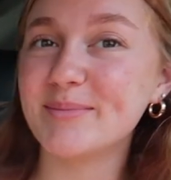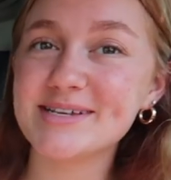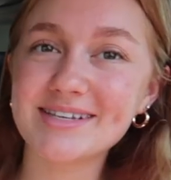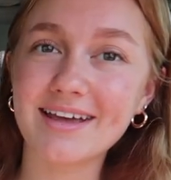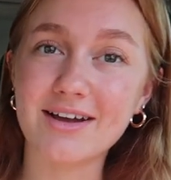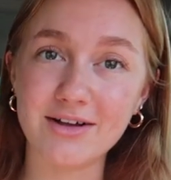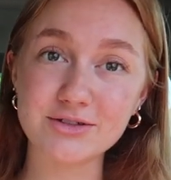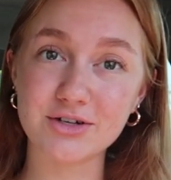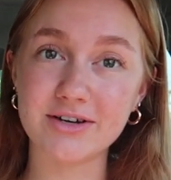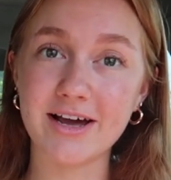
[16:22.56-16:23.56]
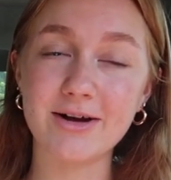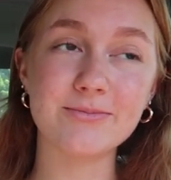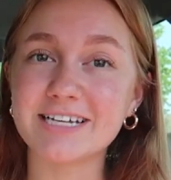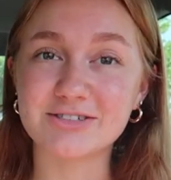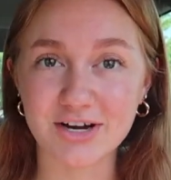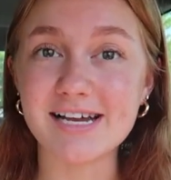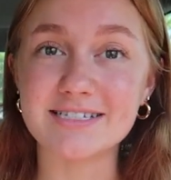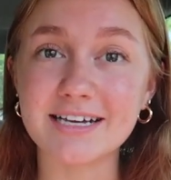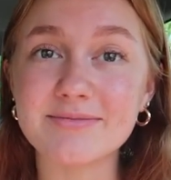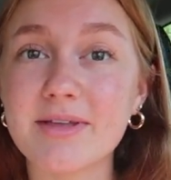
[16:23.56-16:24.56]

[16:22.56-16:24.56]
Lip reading: I'm basically a college girl now. It's crazy.